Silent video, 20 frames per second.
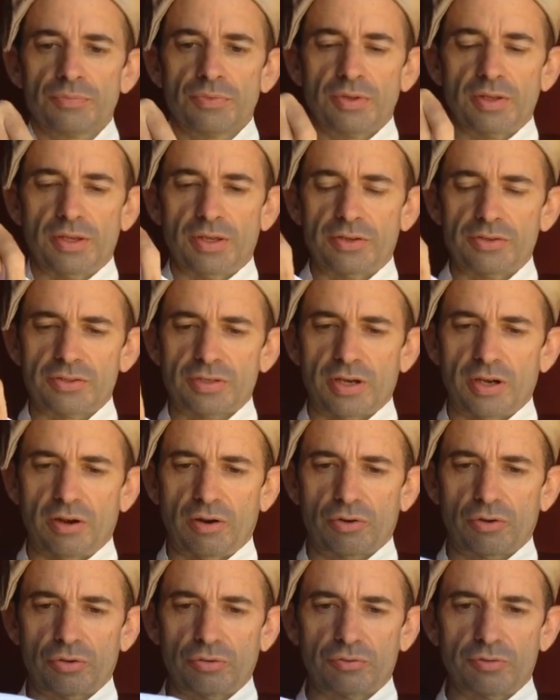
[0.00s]
the
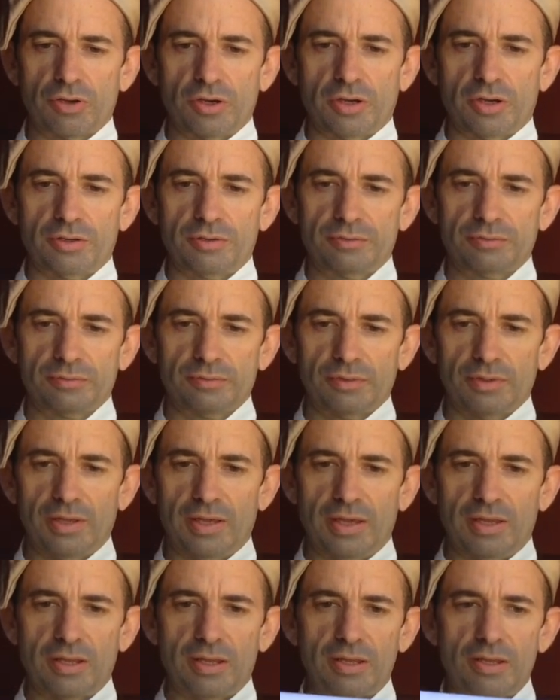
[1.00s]
entire cravat
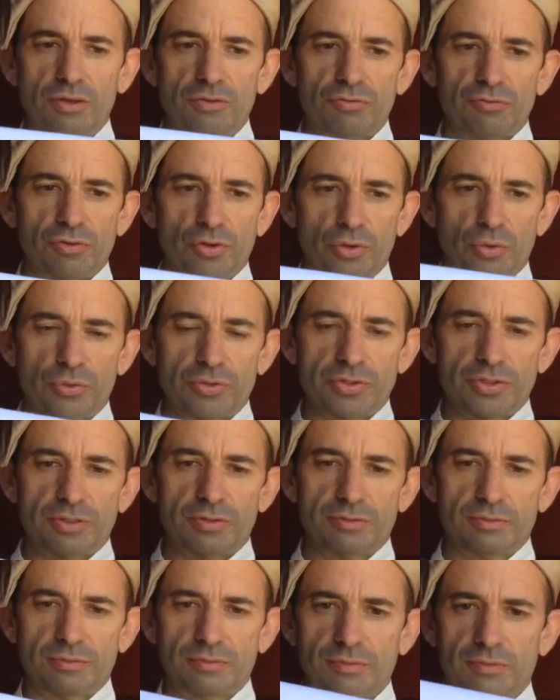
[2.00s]
and he folds it